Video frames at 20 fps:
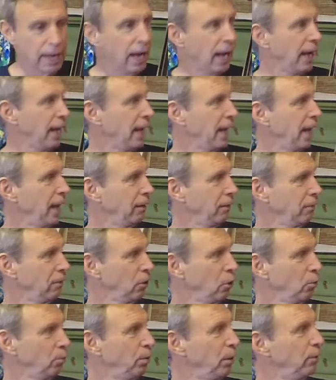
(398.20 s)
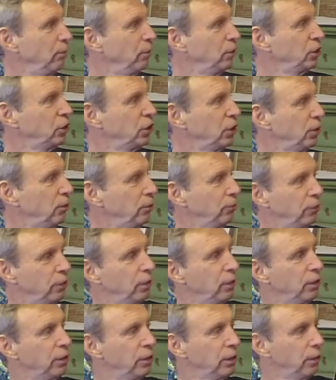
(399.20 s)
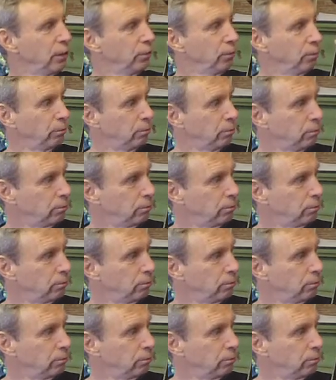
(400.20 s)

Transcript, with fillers: I had a little pivot shift here.